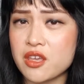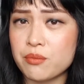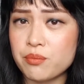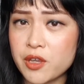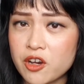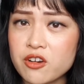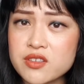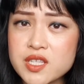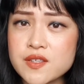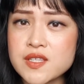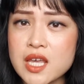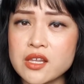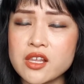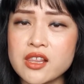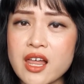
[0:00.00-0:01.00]
the appearance
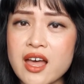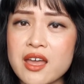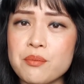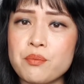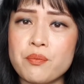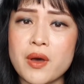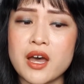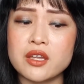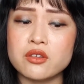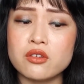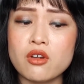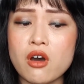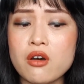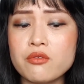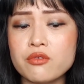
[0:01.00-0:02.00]
of cellulite, but
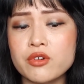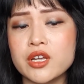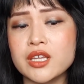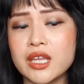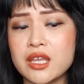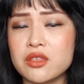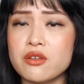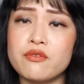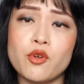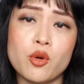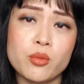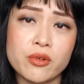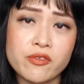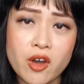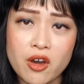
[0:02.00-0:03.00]
not really in the
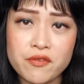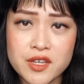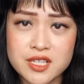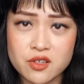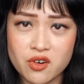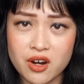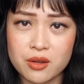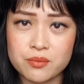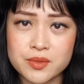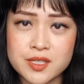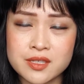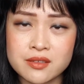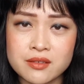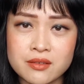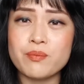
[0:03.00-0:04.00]
form of coffee
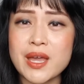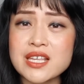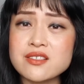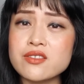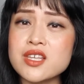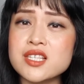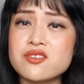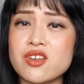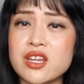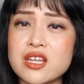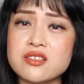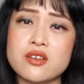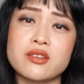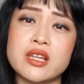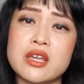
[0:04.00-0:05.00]
scrubs. Based on the
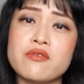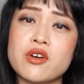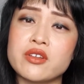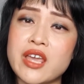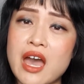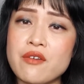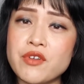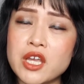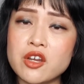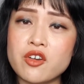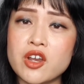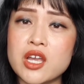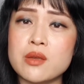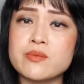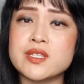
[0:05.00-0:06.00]
studies on leave-on caffeine
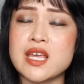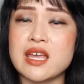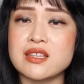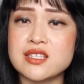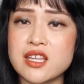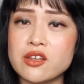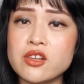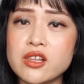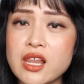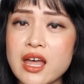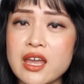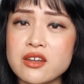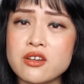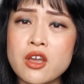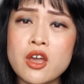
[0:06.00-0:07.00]
creams and
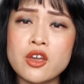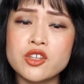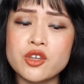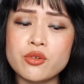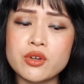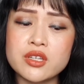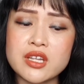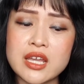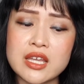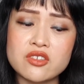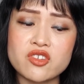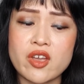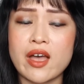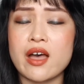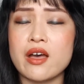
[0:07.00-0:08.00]
cellulite, you would
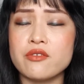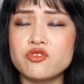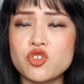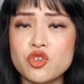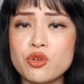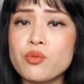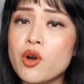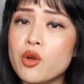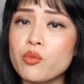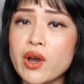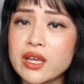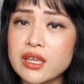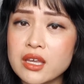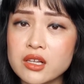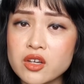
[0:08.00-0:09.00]
need to have
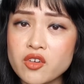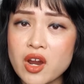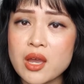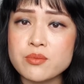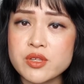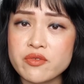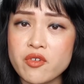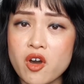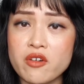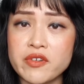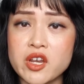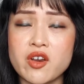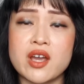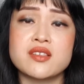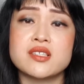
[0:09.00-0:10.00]
2.1 kilograms of
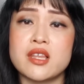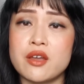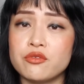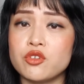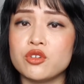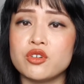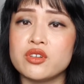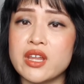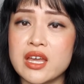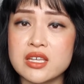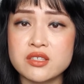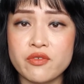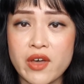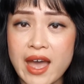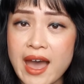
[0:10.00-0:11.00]
coffee grounds left on your
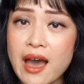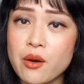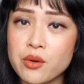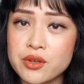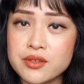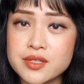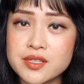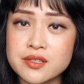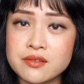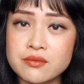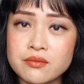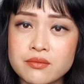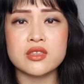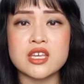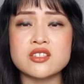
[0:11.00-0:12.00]
legs for hours.
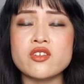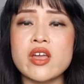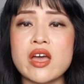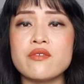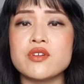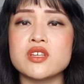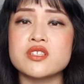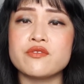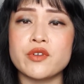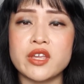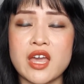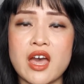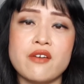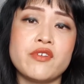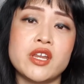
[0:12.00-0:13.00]
There's no evidence
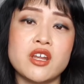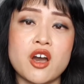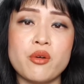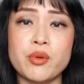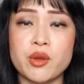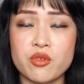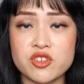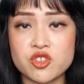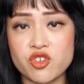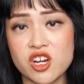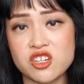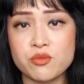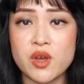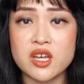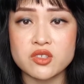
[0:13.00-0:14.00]
for caffeine helping with
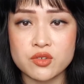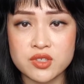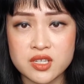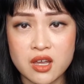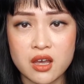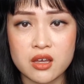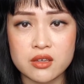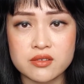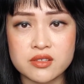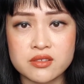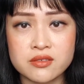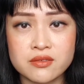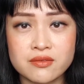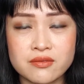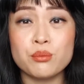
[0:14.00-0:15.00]
stretch marks or
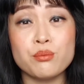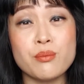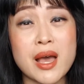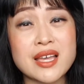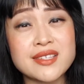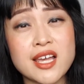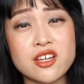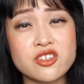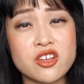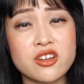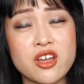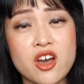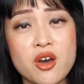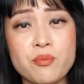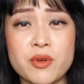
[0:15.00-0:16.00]
scars. Massage
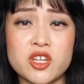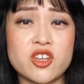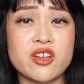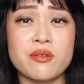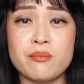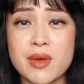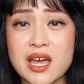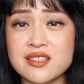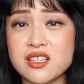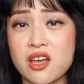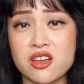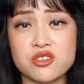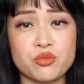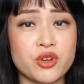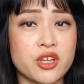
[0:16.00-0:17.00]
can help, but you can
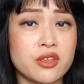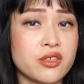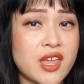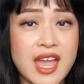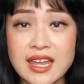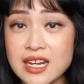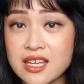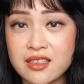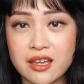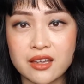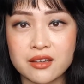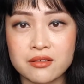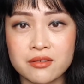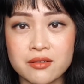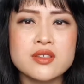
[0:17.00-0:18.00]
massage with
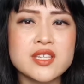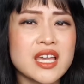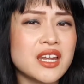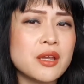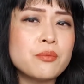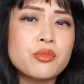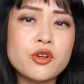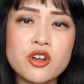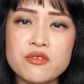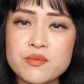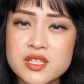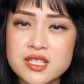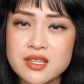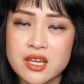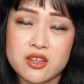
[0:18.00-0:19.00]
anything. So any
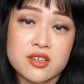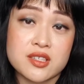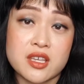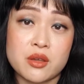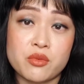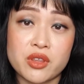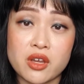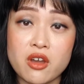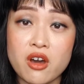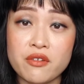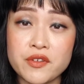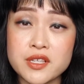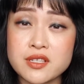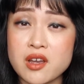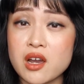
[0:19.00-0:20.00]
improvements that you see with a
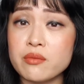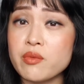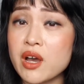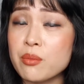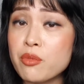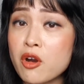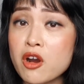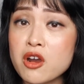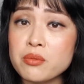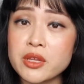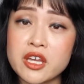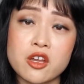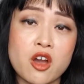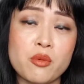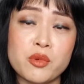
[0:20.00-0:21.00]
coffee scrub are
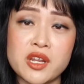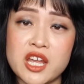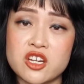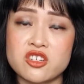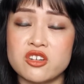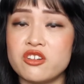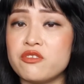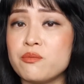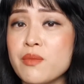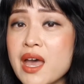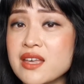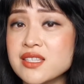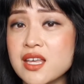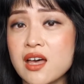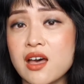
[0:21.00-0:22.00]
probably a combination of
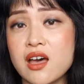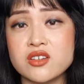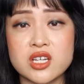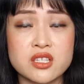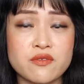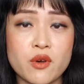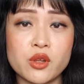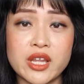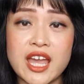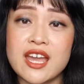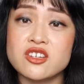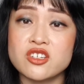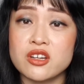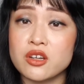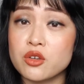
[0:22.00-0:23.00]
massage,
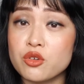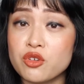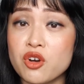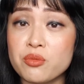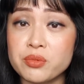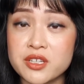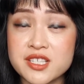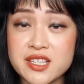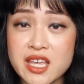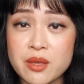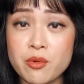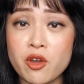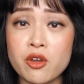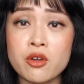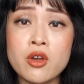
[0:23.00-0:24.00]
exfoliation, and good old
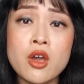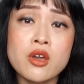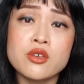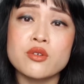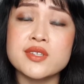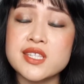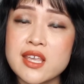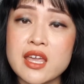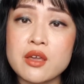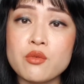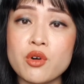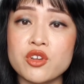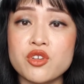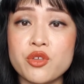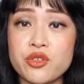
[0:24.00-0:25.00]
placebo. You're
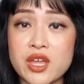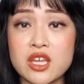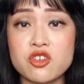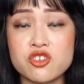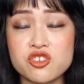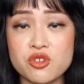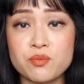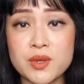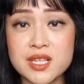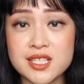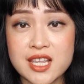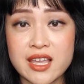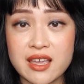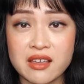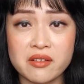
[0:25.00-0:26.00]
seeing what you think you should be
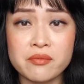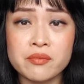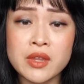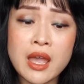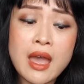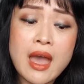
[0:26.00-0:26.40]
seeing.